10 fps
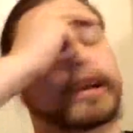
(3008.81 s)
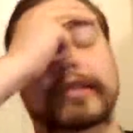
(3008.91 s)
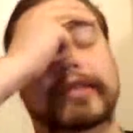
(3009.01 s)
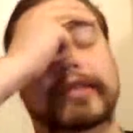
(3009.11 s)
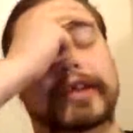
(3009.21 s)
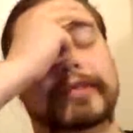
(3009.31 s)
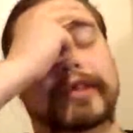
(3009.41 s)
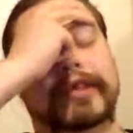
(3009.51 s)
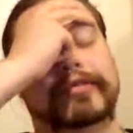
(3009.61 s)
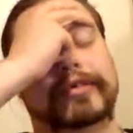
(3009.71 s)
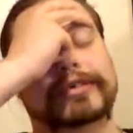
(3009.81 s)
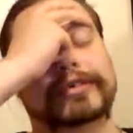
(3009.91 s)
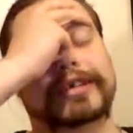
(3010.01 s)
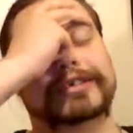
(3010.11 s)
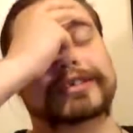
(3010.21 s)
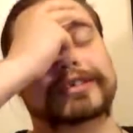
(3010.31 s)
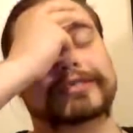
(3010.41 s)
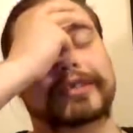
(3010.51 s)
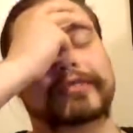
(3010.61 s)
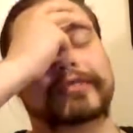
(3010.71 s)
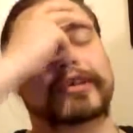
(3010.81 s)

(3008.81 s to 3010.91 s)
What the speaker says: Can't think of her name now. Of course, that's just one.